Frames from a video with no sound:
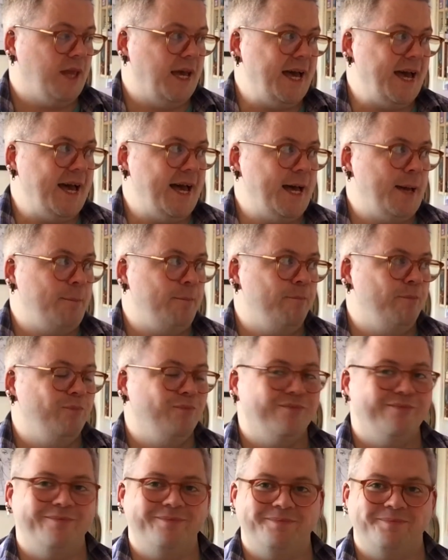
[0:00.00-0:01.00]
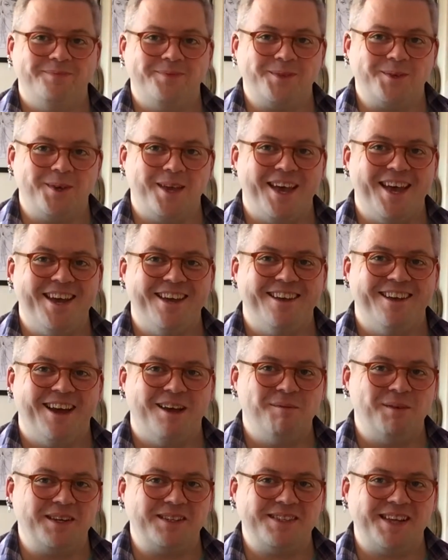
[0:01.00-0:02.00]
So yeah,
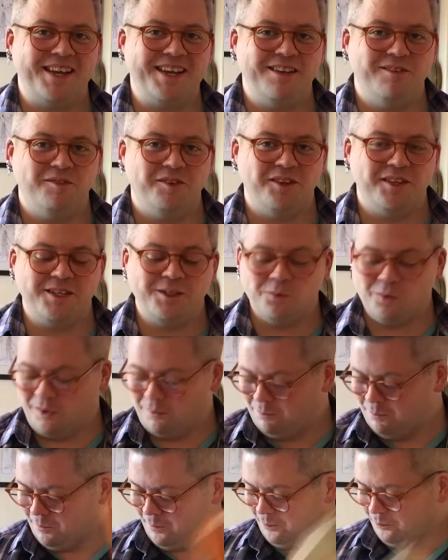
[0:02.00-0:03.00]
I'm excited for this one.